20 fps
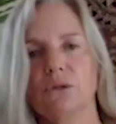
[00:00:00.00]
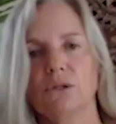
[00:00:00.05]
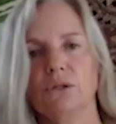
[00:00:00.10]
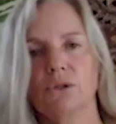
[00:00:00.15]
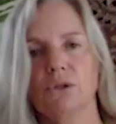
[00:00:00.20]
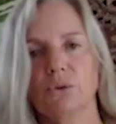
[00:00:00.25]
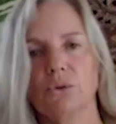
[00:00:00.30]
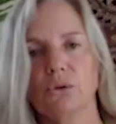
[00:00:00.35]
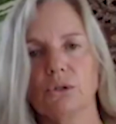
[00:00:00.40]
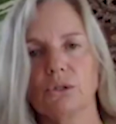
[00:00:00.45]
to the
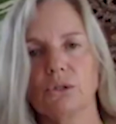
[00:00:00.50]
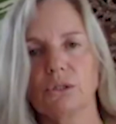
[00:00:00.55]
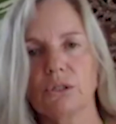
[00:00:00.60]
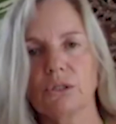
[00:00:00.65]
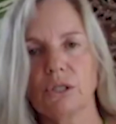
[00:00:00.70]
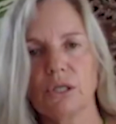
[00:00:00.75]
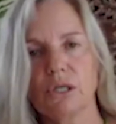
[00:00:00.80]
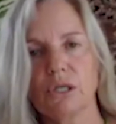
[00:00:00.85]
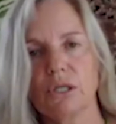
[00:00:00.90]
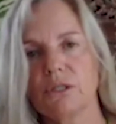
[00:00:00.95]
source,
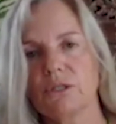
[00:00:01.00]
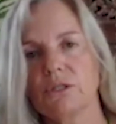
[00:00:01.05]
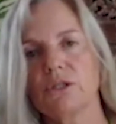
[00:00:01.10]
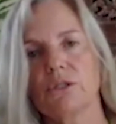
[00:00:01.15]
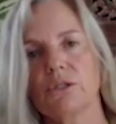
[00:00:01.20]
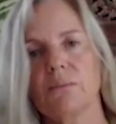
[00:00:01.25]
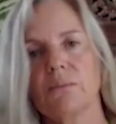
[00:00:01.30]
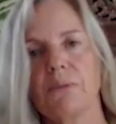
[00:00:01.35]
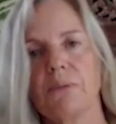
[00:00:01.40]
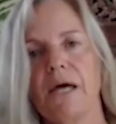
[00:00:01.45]

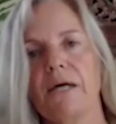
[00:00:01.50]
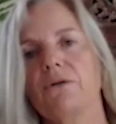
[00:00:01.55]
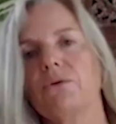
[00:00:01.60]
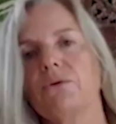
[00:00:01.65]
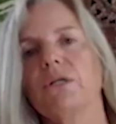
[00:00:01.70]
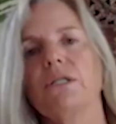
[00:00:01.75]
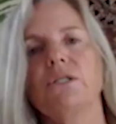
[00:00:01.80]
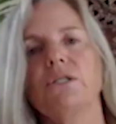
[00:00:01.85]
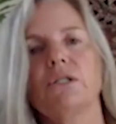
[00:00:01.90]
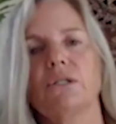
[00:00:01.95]
to the
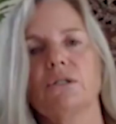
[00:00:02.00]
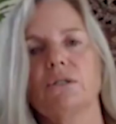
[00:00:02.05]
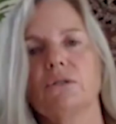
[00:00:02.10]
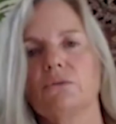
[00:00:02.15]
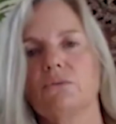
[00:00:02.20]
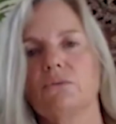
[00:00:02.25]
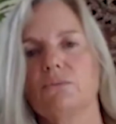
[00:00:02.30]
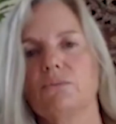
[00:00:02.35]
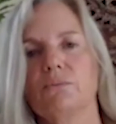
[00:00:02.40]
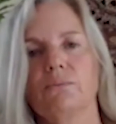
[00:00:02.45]
battery, to
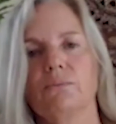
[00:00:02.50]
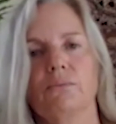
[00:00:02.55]
the